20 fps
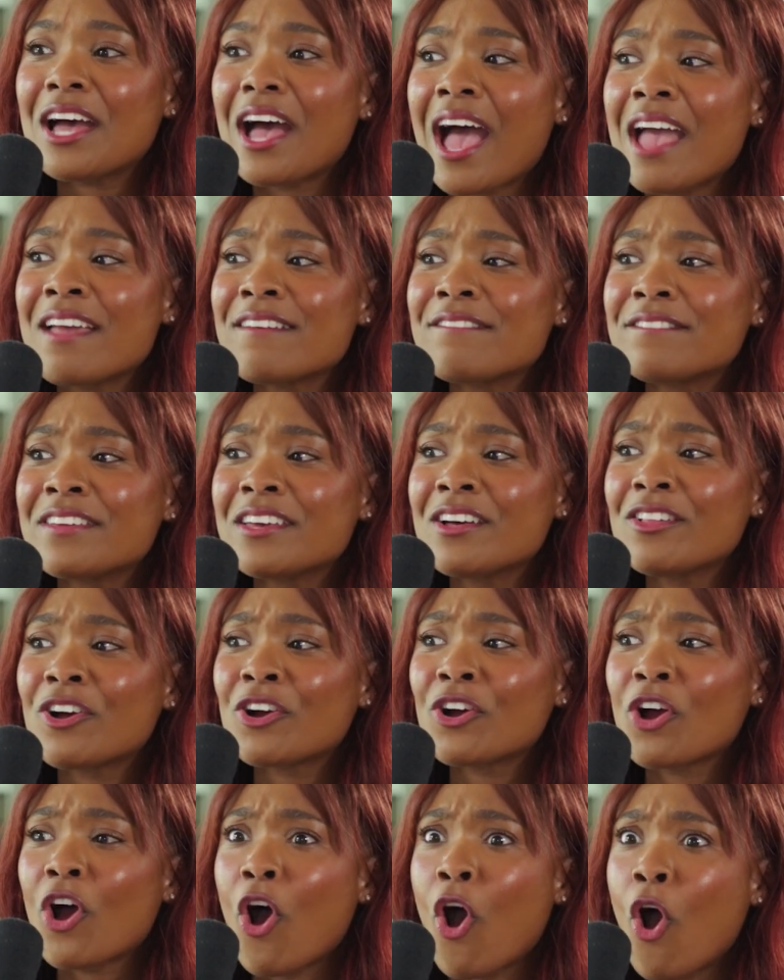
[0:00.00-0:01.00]
I feel,
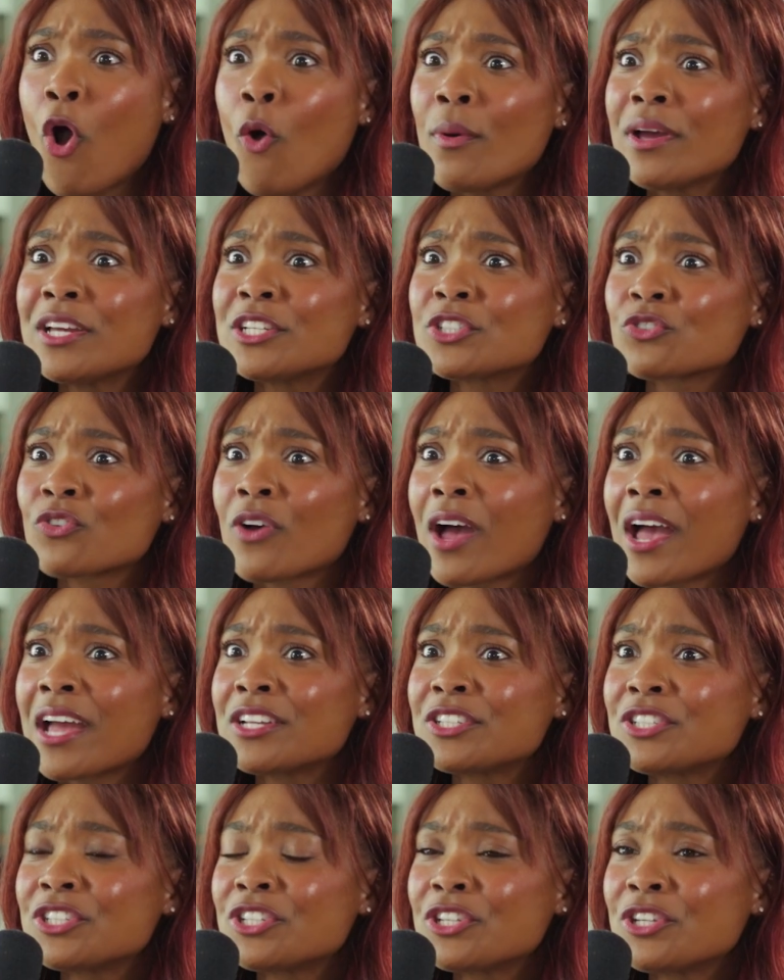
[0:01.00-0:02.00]
are always
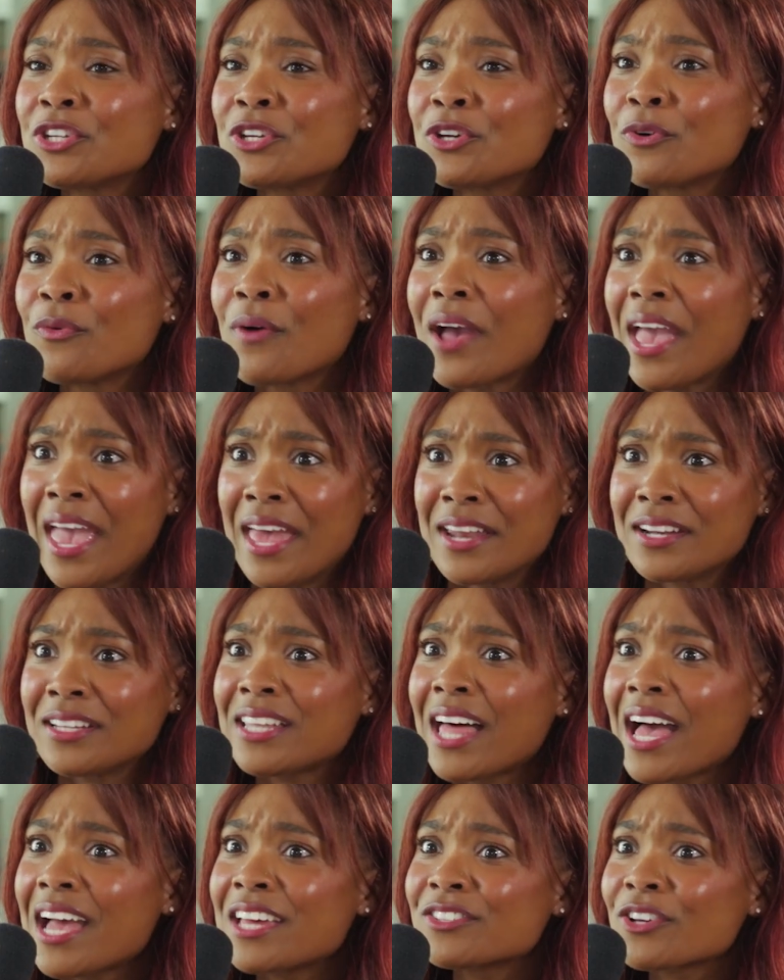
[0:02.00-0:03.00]
trying to
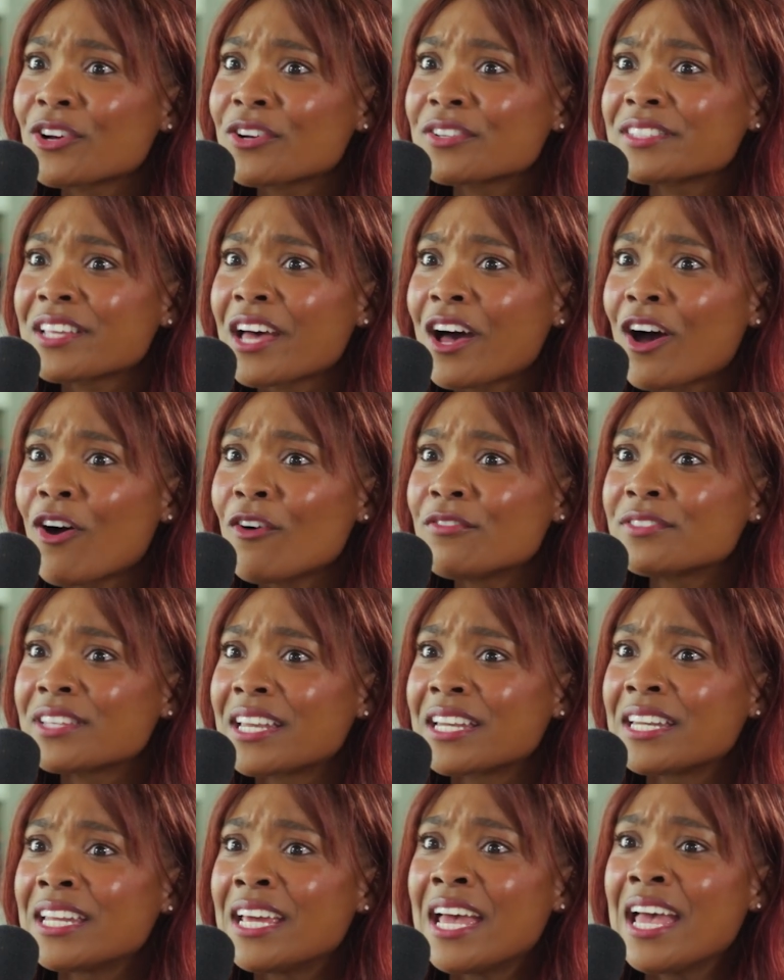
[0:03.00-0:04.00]
analyze ourselves
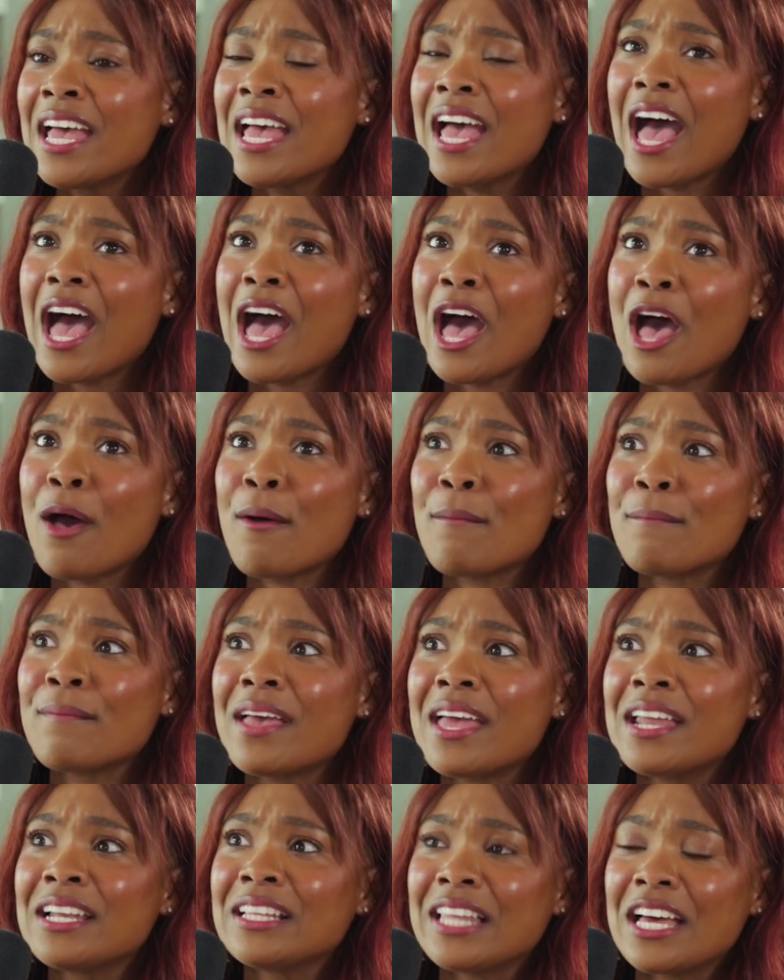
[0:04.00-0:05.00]
and
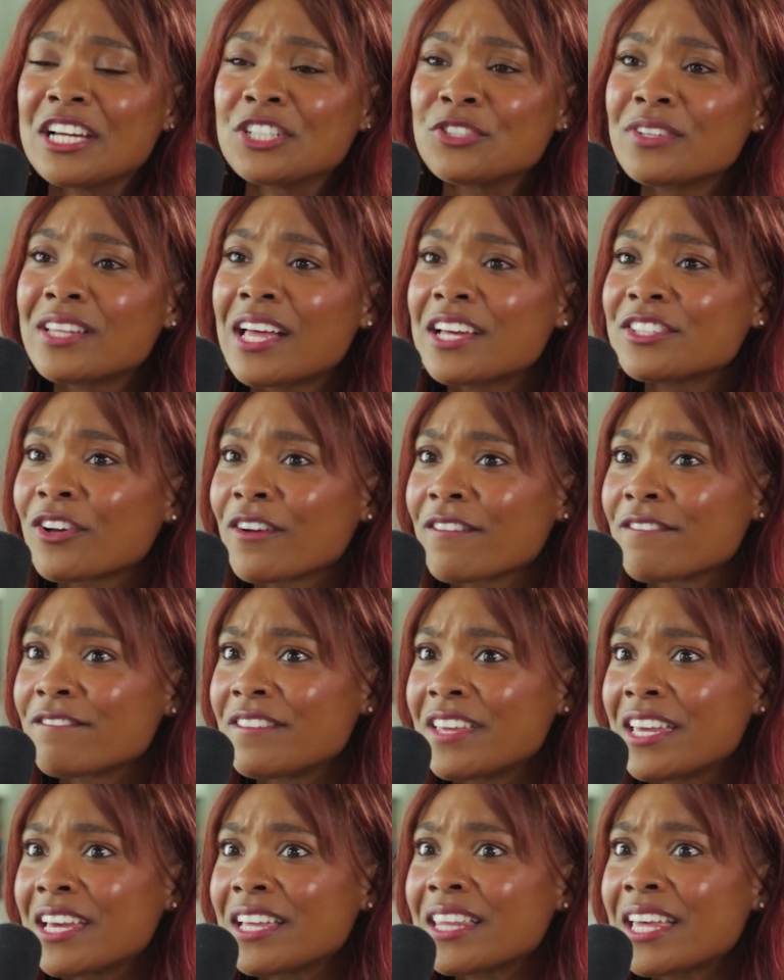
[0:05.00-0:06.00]
intellectualize our
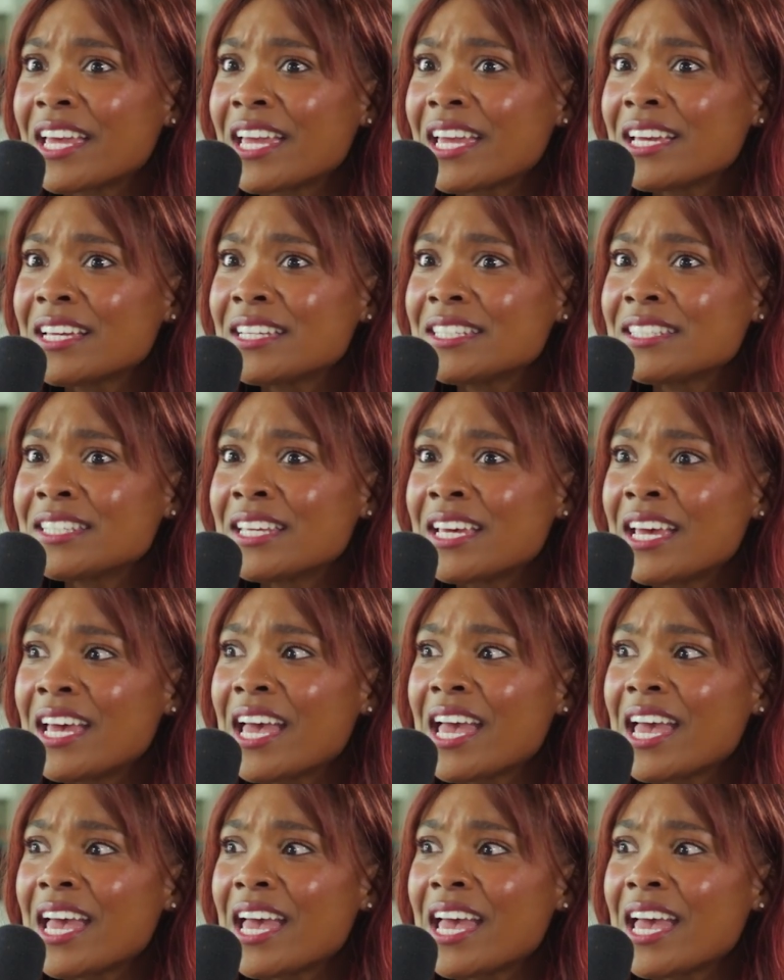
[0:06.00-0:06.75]
feelings.